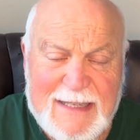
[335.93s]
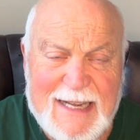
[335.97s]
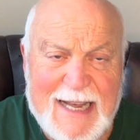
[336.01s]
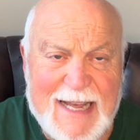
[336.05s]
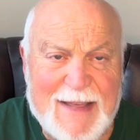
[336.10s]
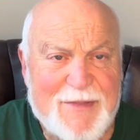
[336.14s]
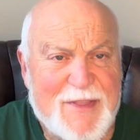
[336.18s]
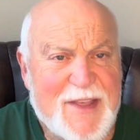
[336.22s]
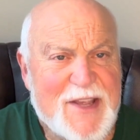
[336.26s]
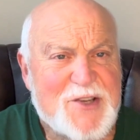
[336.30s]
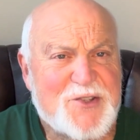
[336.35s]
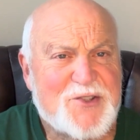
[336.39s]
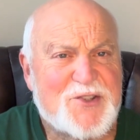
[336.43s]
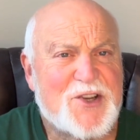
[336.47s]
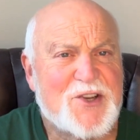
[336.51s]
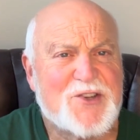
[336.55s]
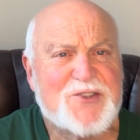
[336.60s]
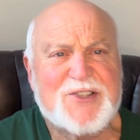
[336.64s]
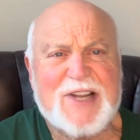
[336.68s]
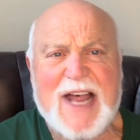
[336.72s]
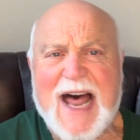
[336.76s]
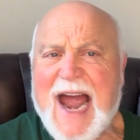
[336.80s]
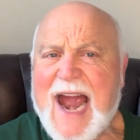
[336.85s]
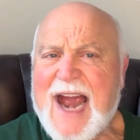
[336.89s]
And these
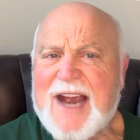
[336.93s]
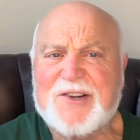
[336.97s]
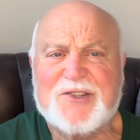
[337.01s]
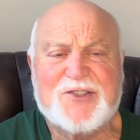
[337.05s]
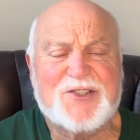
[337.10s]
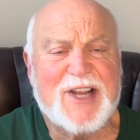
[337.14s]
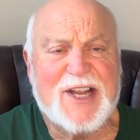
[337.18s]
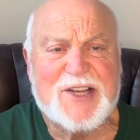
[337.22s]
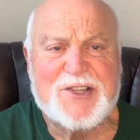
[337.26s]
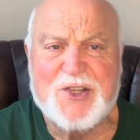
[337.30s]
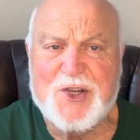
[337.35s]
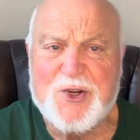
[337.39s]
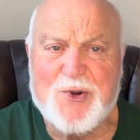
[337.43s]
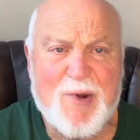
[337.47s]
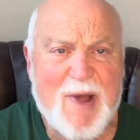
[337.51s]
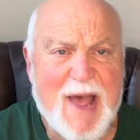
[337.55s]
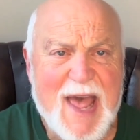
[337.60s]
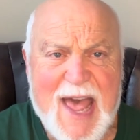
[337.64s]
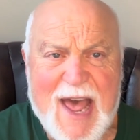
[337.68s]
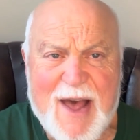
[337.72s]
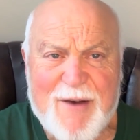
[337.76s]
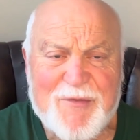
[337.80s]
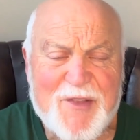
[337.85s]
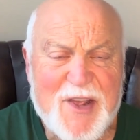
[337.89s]
desires that you
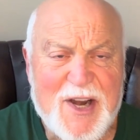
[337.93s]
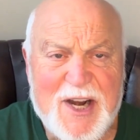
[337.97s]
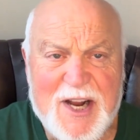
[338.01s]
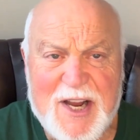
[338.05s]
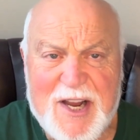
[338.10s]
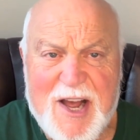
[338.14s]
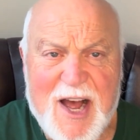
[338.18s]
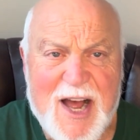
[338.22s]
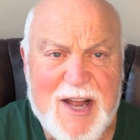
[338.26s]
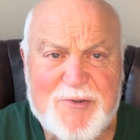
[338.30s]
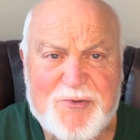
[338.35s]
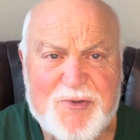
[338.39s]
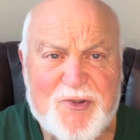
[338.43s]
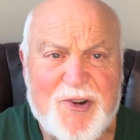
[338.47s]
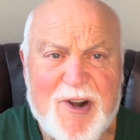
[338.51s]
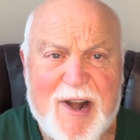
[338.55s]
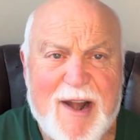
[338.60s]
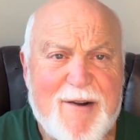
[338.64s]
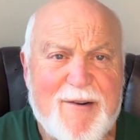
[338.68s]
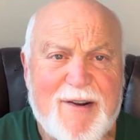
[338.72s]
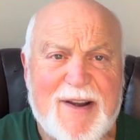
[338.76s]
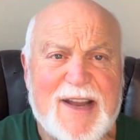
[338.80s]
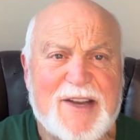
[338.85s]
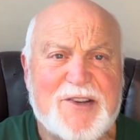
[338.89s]
have that are
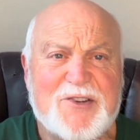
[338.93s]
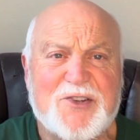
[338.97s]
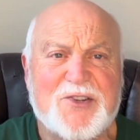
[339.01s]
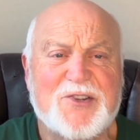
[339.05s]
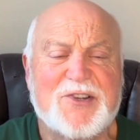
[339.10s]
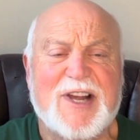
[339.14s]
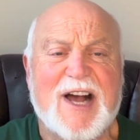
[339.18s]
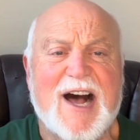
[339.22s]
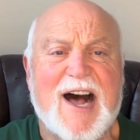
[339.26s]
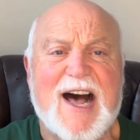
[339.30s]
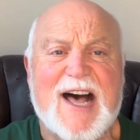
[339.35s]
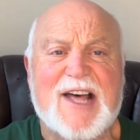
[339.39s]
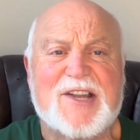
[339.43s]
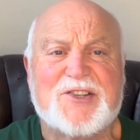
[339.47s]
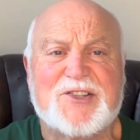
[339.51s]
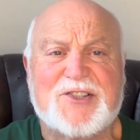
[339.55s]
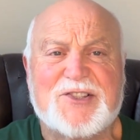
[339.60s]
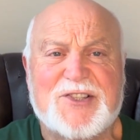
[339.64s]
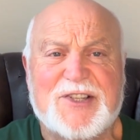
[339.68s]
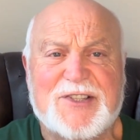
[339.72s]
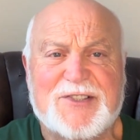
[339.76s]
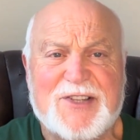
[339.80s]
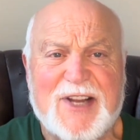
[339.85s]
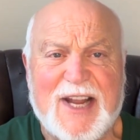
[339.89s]
contrary to
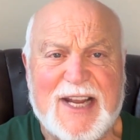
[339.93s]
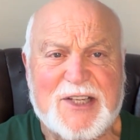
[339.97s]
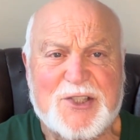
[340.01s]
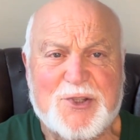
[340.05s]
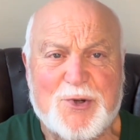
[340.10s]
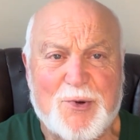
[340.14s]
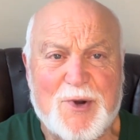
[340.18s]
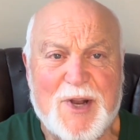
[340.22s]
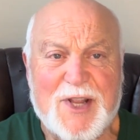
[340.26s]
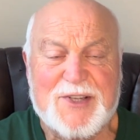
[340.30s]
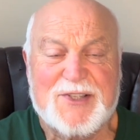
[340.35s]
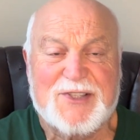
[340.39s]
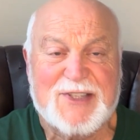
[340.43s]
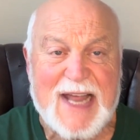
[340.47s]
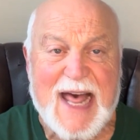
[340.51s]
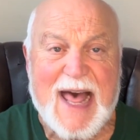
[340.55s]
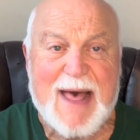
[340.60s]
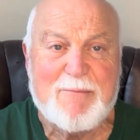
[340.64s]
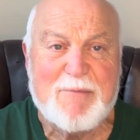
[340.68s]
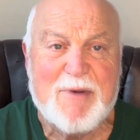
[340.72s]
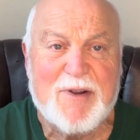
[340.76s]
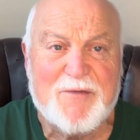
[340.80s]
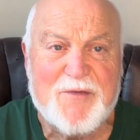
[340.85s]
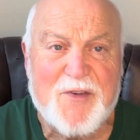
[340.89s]
God's sexual
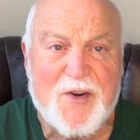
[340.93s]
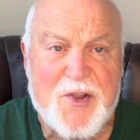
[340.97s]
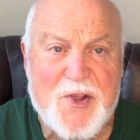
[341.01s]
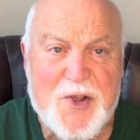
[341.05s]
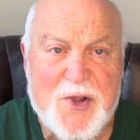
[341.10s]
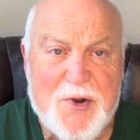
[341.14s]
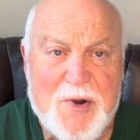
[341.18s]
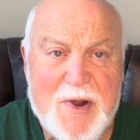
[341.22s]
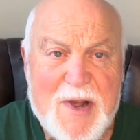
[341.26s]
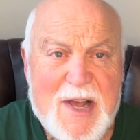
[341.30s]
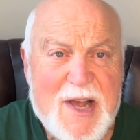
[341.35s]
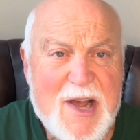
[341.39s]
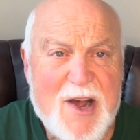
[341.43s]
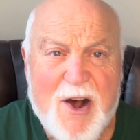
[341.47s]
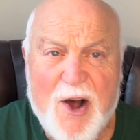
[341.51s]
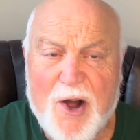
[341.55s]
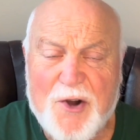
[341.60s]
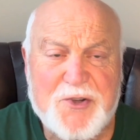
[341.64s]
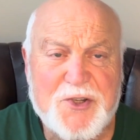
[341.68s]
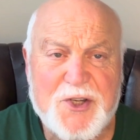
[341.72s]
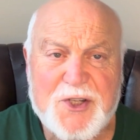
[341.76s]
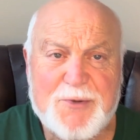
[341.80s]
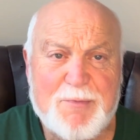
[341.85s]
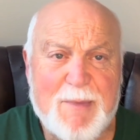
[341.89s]
assignment for you
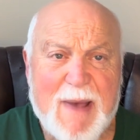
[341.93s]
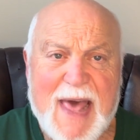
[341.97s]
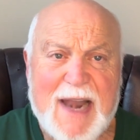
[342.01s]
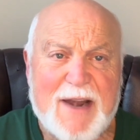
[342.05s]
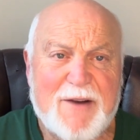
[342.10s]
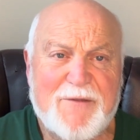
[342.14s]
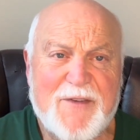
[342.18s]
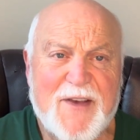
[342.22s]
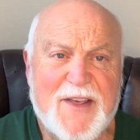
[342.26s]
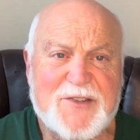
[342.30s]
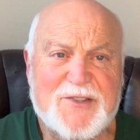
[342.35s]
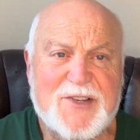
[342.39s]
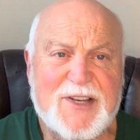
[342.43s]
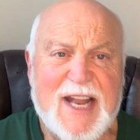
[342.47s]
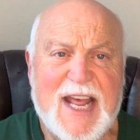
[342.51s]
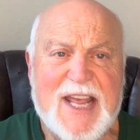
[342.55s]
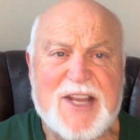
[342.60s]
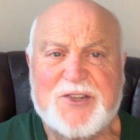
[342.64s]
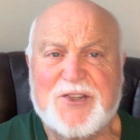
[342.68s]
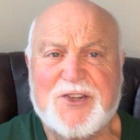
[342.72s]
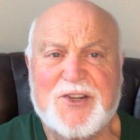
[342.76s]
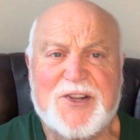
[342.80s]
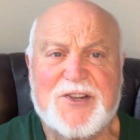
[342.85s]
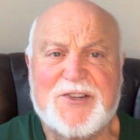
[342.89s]
are just
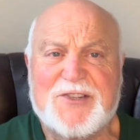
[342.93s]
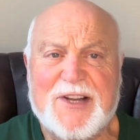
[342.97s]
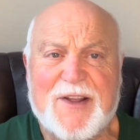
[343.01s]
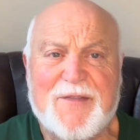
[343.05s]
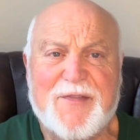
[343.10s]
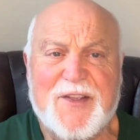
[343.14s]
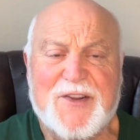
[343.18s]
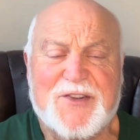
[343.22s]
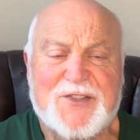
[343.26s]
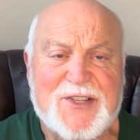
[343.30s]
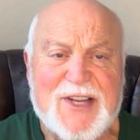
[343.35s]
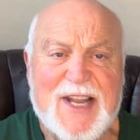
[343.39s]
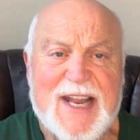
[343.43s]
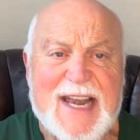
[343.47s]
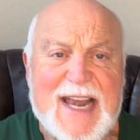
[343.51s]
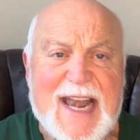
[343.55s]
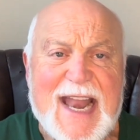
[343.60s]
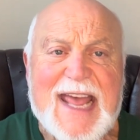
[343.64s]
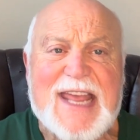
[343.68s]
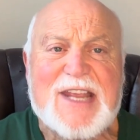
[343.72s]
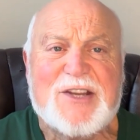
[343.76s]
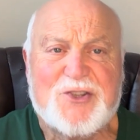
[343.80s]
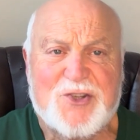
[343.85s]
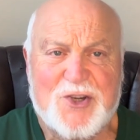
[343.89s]
manifestations of the sin
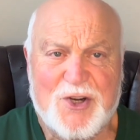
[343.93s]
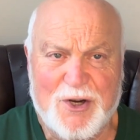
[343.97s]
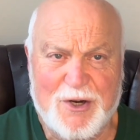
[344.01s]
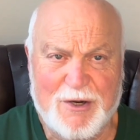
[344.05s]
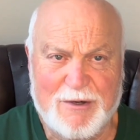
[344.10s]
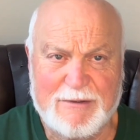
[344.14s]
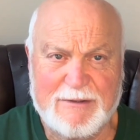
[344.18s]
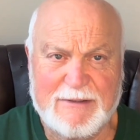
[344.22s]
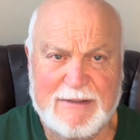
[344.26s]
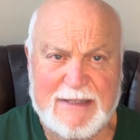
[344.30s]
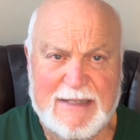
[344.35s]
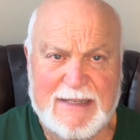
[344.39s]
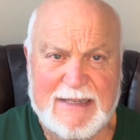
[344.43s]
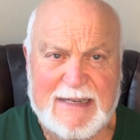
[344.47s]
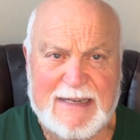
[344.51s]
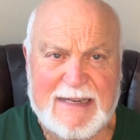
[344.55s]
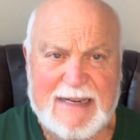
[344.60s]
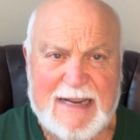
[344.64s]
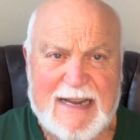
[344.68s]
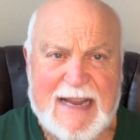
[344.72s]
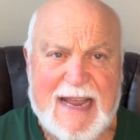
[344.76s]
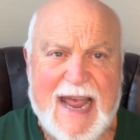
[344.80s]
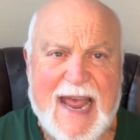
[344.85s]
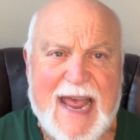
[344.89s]
nature.
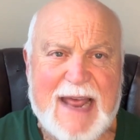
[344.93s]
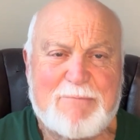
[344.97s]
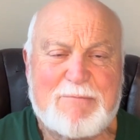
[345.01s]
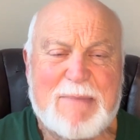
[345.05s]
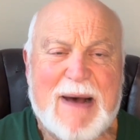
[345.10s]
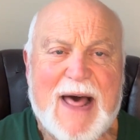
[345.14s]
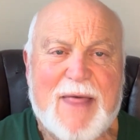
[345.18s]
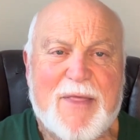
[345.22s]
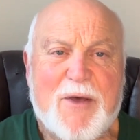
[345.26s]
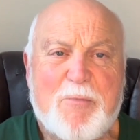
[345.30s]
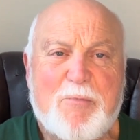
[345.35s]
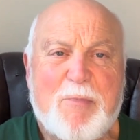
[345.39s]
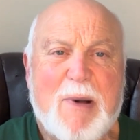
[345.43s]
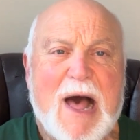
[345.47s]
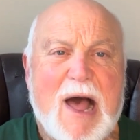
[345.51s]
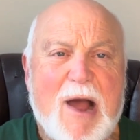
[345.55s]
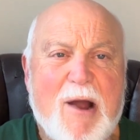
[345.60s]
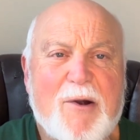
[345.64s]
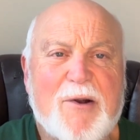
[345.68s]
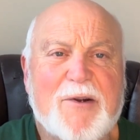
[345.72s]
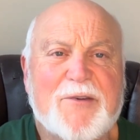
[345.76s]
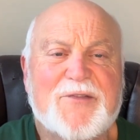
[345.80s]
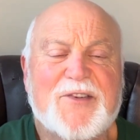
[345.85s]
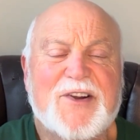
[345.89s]
And by the
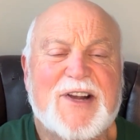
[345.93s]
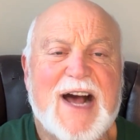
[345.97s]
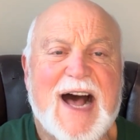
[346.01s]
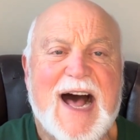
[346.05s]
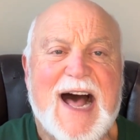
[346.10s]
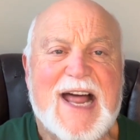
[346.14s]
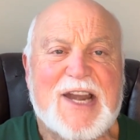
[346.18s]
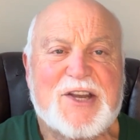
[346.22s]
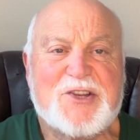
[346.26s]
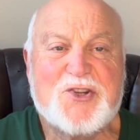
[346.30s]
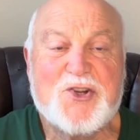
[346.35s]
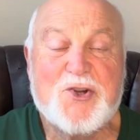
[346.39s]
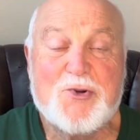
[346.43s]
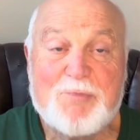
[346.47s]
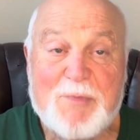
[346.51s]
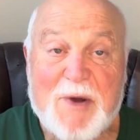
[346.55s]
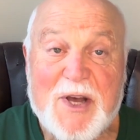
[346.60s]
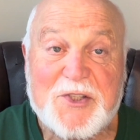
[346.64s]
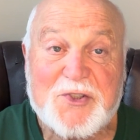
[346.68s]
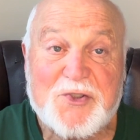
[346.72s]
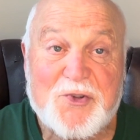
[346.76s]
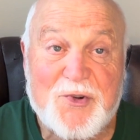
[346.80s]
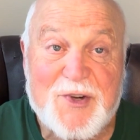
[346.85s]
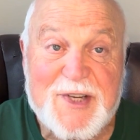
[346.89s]
power of God, you
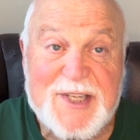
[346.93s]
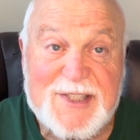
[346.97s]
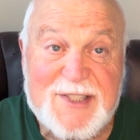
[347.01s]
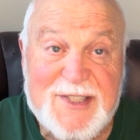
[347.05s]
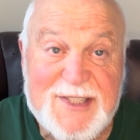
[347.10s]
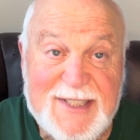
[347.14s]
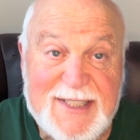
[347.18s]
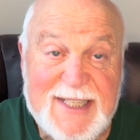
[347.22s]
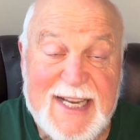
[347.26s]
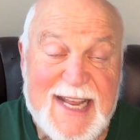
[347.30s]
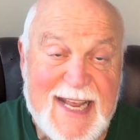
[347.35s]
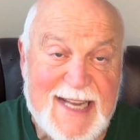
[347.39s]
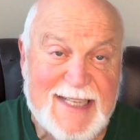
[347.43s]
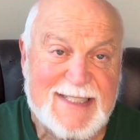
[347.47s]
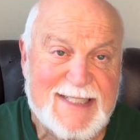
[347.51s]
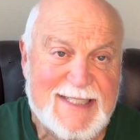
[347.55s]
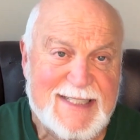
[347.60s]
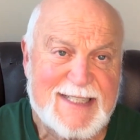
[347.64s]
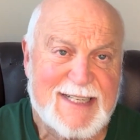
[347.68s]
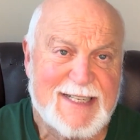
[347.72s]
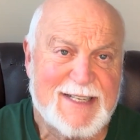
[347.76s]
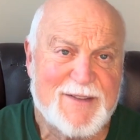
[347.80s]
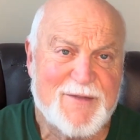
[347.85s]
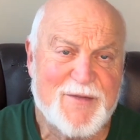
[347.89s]
must
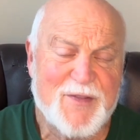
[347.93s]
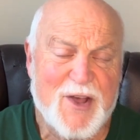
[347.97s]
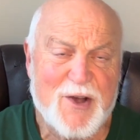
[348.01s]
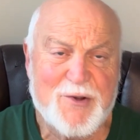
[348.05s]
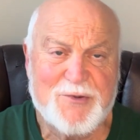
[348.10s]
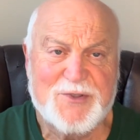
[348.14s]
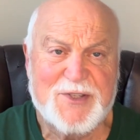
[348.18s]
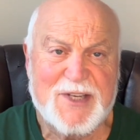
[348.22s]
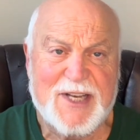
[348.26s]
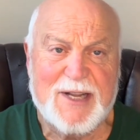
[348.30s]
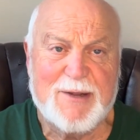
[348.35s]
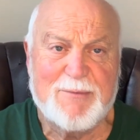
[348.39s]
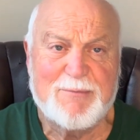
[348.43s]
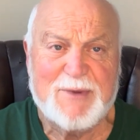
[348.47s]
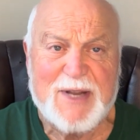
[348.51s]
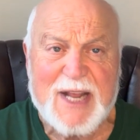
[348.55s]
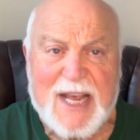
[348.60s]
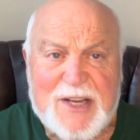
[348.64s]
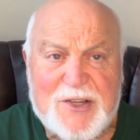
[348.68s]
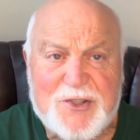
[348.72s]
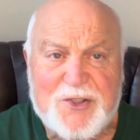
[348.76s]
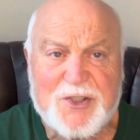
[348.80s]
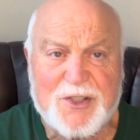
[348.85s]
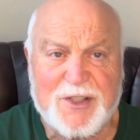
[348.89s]
resist those
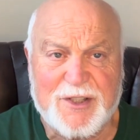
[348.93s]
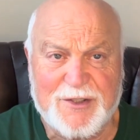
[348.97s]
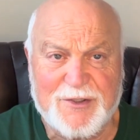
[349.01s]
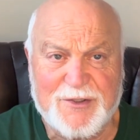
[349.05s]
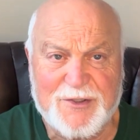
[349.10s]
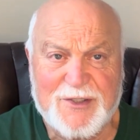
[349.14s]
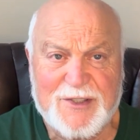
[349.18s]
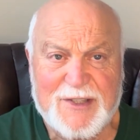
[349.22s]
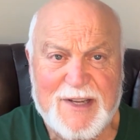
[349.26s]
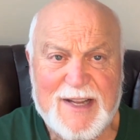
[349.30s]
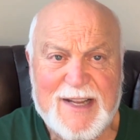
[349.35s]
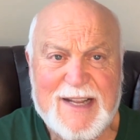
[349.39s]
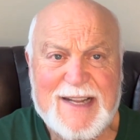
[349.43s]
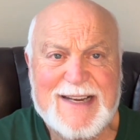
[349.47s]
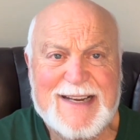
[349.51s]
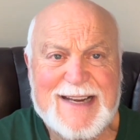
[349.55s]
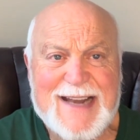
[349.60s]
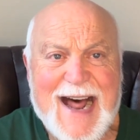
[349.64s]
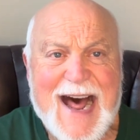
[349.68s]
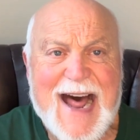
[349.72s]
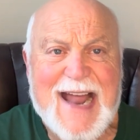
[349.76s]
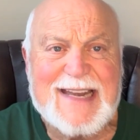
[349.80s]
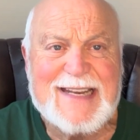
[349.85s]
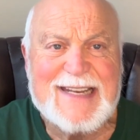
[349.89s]
temptations,
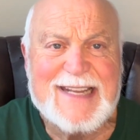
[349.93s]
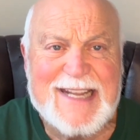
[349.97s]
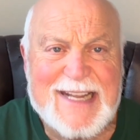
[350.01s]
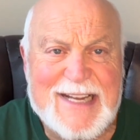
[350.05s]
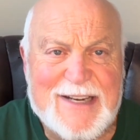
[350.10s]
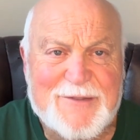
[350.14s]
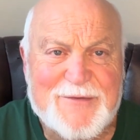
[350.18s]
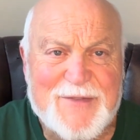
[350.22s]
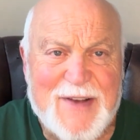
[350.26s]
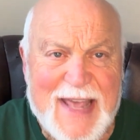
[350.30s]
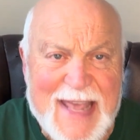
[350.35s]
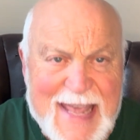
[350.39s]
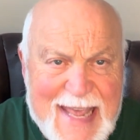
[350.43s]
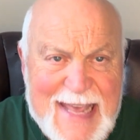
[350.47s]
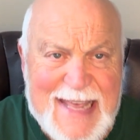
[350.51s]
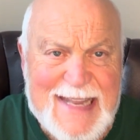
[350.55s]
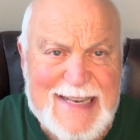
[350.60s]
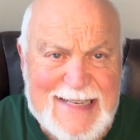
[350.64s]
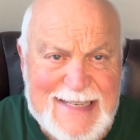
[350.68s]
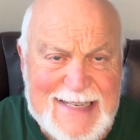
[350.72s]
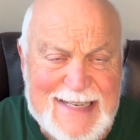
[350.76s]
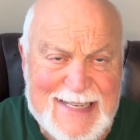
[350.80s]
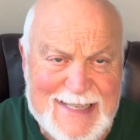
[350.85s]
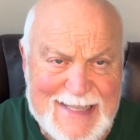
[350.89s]
not give
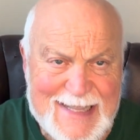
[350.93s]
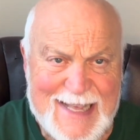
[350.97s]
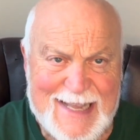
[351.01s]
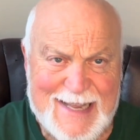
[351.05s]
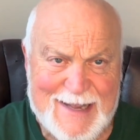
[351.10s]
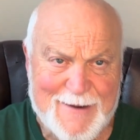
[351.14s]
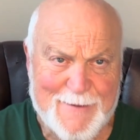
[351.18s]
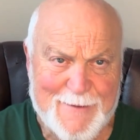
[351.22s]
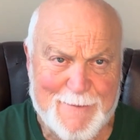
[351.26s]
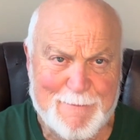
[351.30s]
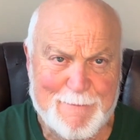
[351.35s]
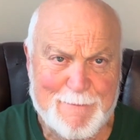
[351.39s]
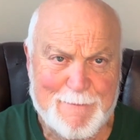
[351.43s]
in to them.